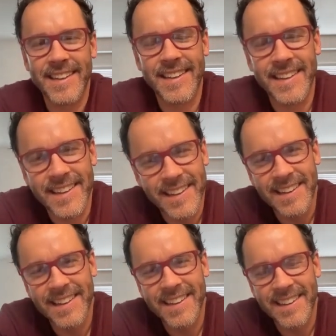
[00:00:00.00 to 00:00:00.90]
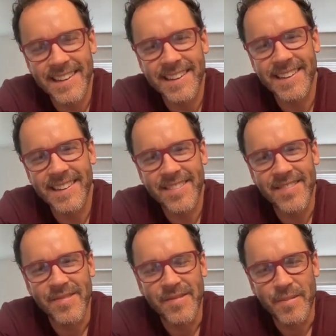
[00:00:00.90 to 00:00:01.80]

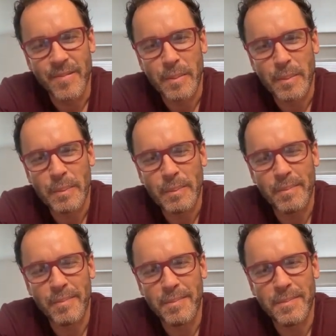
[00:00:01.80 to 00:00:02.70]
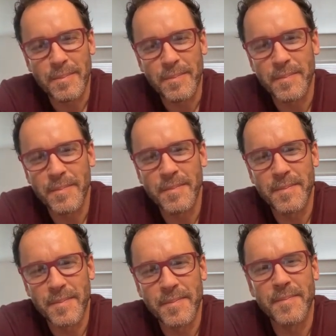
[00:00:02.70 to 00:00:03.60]

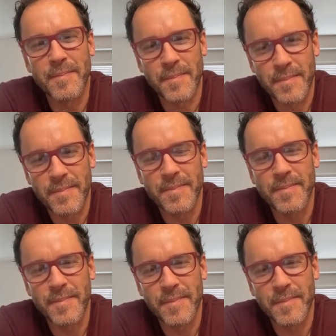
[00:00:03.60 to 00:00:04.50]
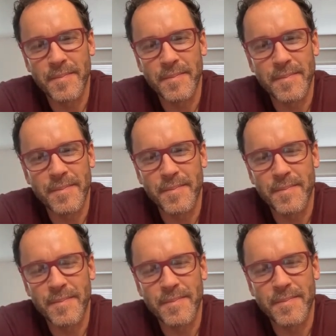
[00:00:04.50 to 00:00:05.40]

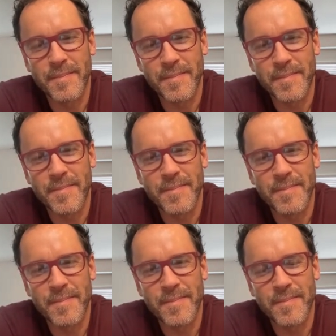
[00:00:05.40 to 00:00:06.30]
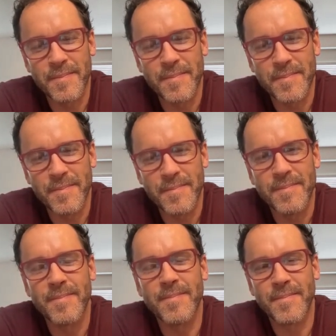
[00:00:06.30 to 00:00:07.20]

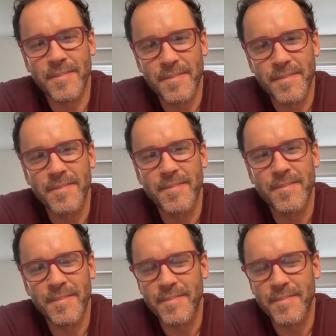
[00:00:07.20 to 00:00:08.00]
The person shown says nothing.